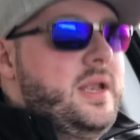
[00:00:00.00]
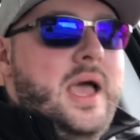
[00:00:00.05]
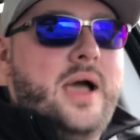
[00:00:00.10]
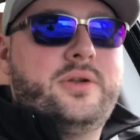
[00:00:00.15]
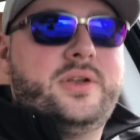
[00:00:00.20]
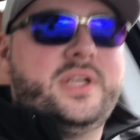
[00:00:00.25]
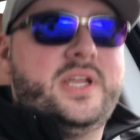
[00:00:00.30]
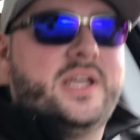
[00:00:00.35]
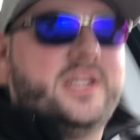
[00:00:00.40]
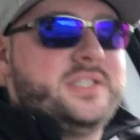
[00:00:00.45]

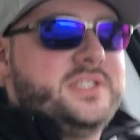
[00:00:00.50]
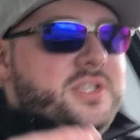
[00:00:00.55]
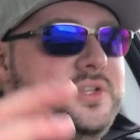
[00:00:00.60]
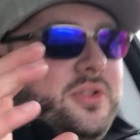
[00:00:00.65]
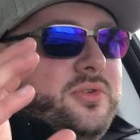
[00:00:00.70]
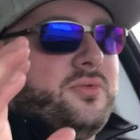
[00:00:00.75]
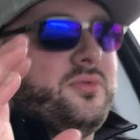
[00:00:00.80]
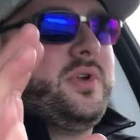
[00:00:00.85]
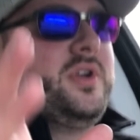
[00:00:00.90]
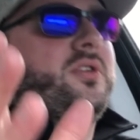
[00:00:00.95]
Now to get
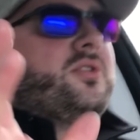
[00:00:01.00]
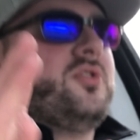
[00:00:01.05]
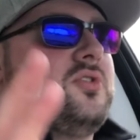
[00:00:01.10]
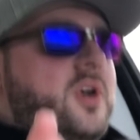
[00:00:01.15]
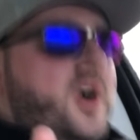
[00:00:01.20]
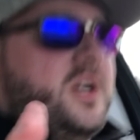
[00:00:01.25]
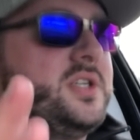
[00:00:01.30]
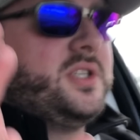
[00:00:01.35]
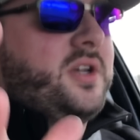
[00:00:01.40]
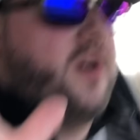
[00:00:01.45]
to the real
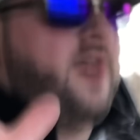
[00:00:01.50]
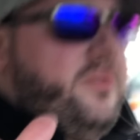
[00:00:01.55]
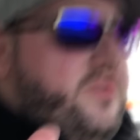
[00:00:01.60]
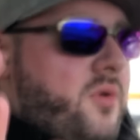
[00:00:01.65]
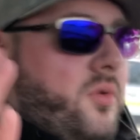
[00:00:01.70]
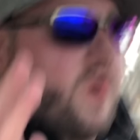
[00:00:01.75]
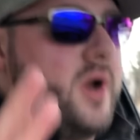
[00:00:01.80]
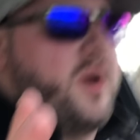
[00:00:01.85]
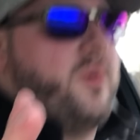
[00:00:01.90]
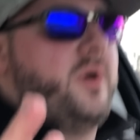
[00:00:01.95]
crux
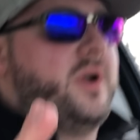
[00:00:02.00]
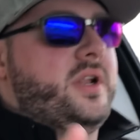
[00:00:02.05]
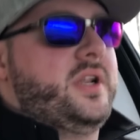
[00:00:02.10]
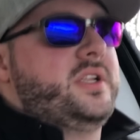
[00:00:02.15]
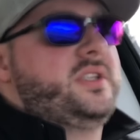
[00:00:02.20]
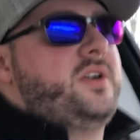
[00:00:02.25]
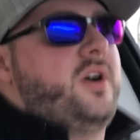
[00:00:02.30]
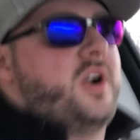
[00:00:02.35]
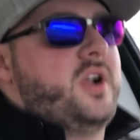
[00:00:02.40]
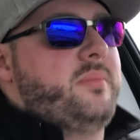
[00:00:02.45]
of what I
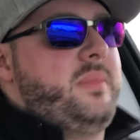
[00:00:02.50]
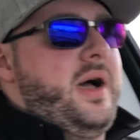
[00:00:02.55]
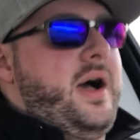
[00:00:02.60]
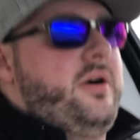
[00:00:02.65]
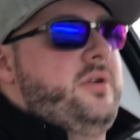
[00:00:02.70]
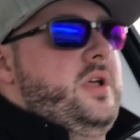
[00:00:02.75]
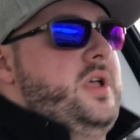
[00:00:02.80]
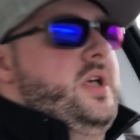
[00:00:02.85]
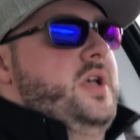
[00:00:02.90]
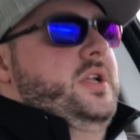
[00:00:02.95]
wanted to talk
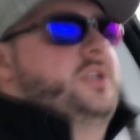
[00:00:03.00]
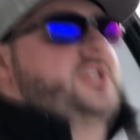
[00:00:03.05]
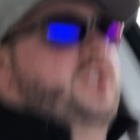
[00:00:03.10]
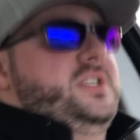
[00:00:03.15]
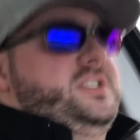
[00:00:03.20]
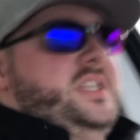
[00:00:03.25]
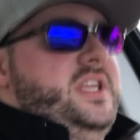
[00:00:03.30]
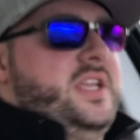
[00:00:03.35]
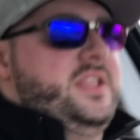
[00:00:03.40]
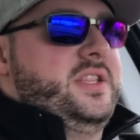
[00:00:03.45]
about
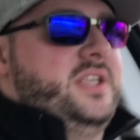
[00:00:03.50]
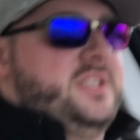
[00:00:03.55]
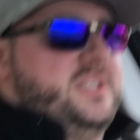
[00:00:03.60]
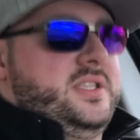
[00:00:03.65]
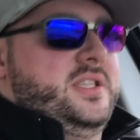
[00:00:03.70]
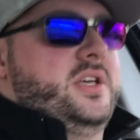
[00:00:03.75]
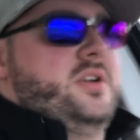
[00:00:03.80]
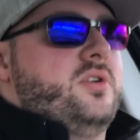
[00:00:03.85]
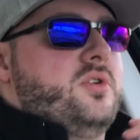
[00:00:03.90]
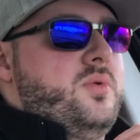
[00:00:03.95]
just in
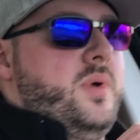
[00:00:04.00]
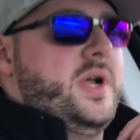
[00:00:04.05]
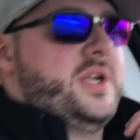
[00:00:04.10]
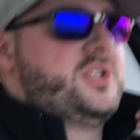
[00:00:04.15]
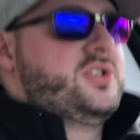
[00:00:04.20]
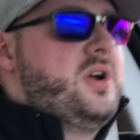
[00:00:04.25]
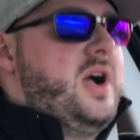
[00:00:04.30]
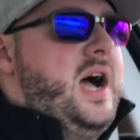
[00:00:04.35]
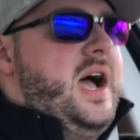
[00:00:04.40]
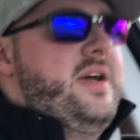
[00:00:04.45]
this little
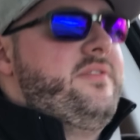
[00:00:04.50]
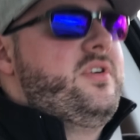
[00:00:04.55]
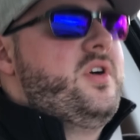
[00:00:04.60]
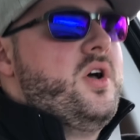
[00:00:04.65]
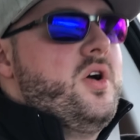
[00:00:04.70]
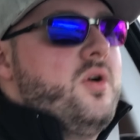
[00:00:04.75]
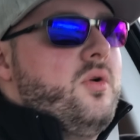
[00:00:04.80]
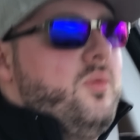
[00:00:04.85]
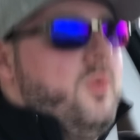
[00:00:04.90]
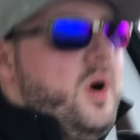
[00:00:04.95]
quick drive
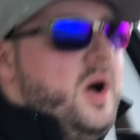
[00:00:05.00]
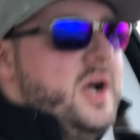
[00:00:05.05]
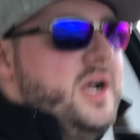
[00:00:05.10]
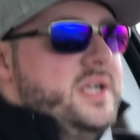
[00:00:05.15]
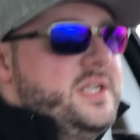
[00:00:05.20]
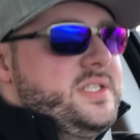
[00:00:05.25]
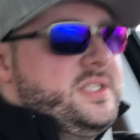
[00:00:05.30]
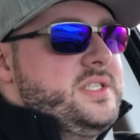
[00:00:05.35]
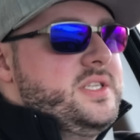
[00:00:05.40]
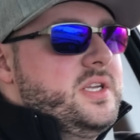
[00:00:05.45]

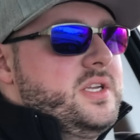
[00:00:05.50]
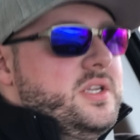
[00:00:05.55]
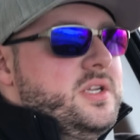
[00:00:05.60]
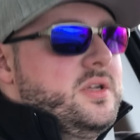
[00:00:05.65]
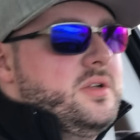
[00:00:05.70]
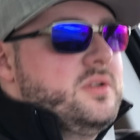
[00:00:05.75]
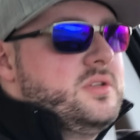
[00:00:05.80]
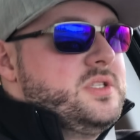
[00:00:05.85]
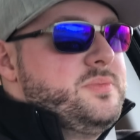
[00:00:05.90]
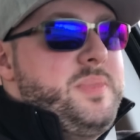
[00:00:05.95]
was
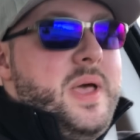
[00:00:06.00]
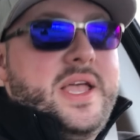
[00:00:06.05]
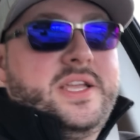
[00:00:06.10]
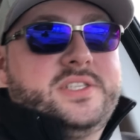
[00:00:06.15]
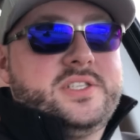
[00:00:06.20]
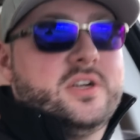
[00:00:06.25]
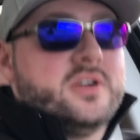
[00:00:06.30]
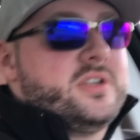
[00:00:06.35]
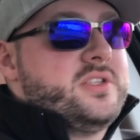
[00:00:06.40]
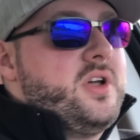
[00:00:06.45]

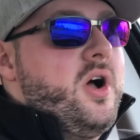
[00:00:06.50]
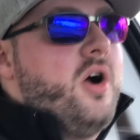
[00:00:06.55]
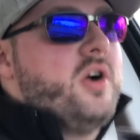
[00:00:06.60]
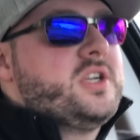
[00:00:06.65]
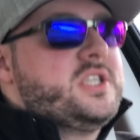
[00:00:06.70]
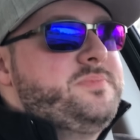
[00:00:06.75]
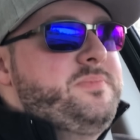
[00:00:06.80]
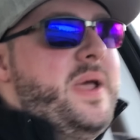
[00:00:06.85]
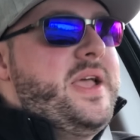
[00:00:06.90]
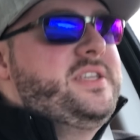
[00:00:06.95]
spacers.
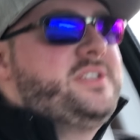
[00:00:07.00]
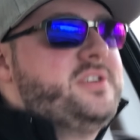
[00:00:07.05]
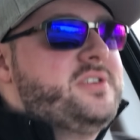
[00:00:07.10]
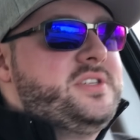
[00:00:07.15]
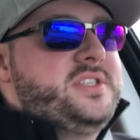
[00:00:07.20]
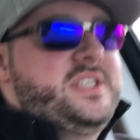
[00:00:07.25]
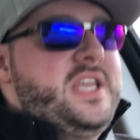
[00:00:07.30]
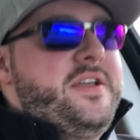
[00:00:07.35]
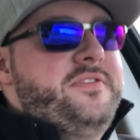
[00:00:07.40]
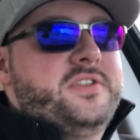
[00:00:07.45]
Are
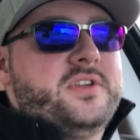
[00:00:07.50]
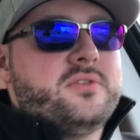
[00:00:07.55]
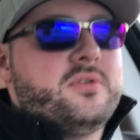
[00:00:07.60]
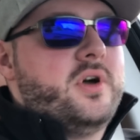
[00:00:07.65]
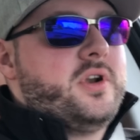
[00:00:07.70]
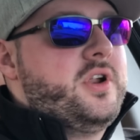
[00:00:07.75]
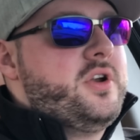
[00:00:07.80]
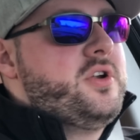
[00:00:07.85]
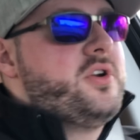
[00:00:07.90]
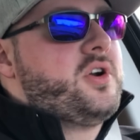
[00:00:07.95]
spacers safe to
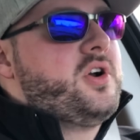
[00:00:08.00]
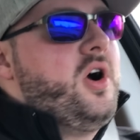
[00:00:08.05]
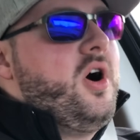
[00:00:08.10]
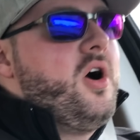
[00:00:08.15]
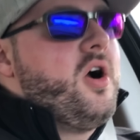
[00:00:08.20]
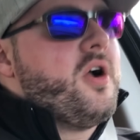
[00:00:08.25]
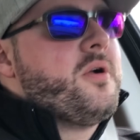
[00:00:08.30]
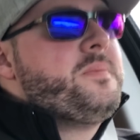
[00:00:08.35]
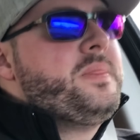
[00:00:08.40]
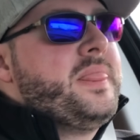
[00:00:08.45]
run on your
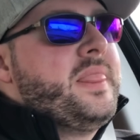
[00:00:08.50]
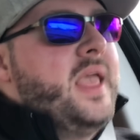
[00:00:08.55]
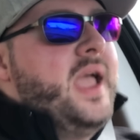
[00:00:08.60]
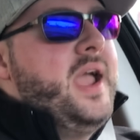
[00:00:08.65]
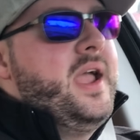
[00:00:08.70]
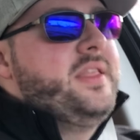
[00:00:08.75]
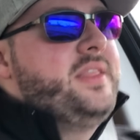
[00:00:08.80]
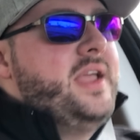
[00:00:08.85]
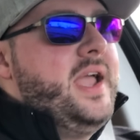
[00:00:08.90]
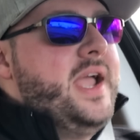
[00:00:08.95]
car?
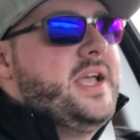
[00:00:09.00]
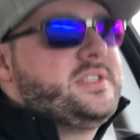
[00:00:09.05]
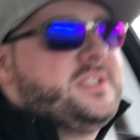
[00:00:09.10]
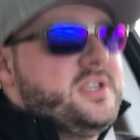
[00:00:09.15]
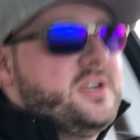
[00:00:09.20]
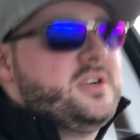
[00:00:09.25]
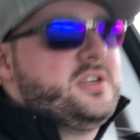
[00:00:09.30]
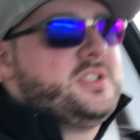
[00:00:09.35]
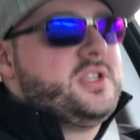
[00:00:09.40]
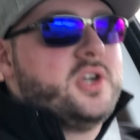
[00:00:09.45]
And
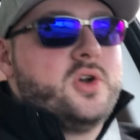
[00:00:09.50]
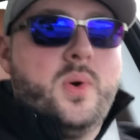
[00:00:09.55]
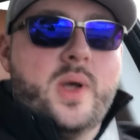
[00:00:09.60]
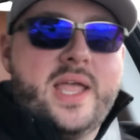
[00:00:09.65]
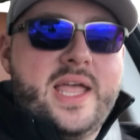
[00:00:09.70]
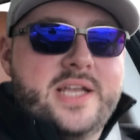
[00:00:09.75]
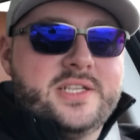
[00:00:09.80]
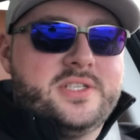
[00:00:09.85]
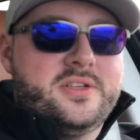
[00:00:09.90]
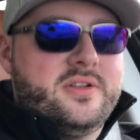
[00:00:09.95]
the
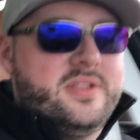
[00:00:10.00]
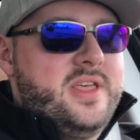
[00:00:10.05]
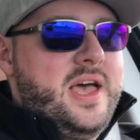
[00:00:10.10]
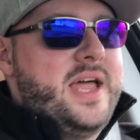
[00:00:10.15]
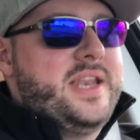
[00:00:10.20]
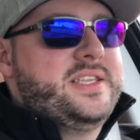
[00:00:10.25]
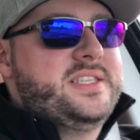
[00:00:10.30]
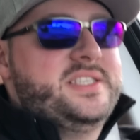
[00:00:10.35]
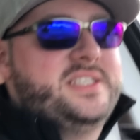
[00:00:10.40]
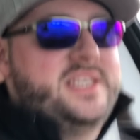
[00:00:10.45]
quick answer to
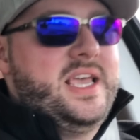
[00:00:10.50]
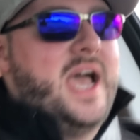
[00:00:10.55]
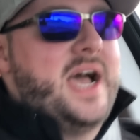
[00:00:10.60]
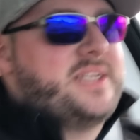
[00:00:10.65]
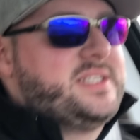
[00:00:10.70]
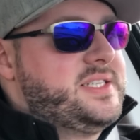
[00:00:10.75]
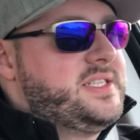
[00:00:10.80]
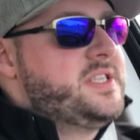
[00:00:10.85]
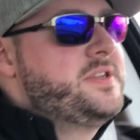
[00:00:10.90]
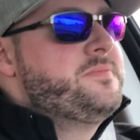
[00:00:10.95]
that is
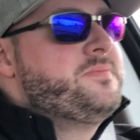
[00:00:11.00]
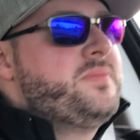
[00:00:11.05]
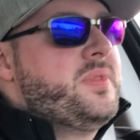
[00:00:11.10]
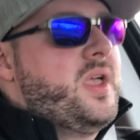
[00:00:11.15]
yes.